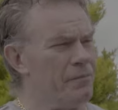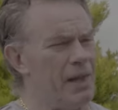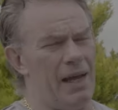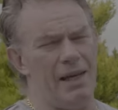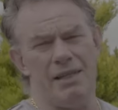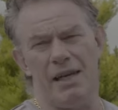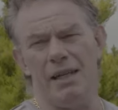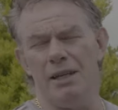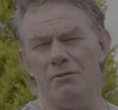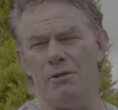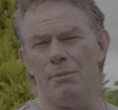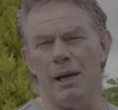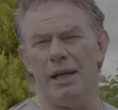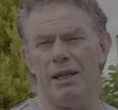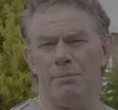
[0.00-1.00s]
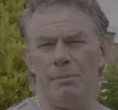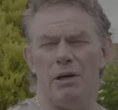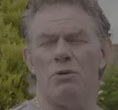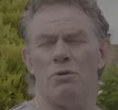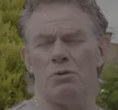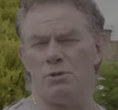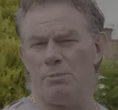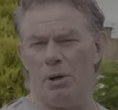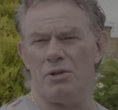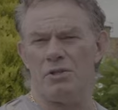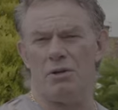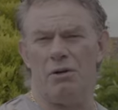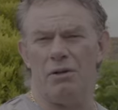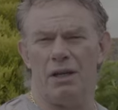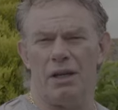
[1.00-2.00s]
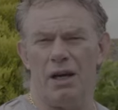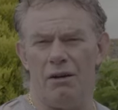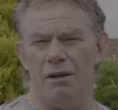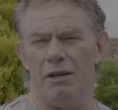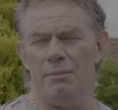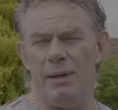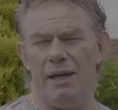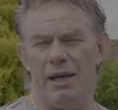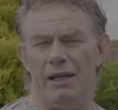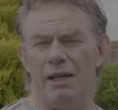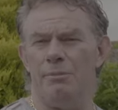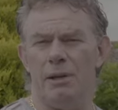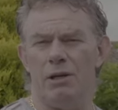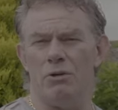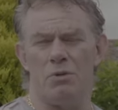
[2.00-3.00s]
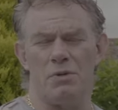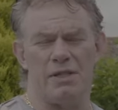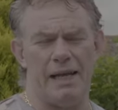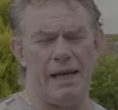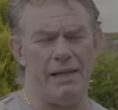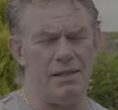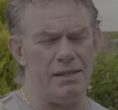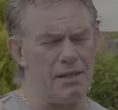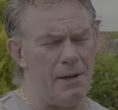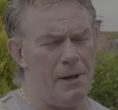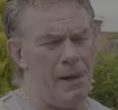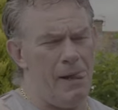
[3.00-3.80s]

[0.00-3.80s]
and any remaining mineral spots that are on the car, any, any mineral stains.